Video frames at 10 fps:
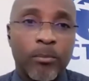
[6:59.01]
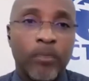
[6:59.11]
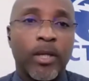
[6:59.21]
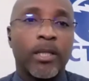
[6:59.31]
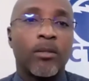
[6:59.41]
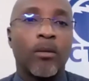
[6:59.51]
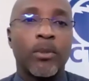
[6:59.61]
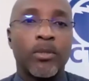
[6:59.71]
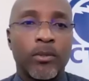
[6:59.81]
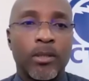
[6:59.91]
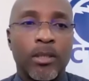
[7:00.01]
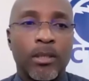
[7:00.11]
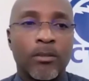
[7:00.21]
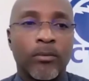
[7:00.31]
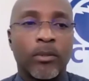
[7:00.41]
provided
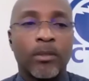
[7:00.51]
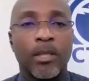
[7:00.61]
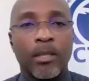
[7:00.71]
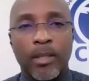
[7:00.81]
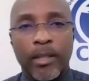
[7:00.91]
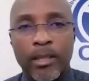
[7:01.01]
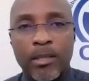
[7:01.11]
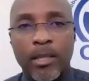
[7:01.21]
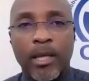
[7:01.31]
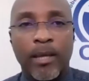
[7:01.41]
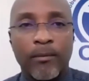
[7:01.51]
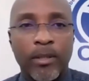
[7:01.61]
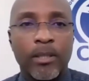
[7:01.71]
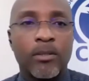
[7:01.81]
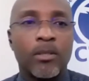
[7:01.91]
opportunities for things like internet
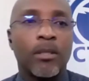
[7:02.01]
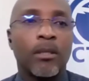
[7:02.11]
cafes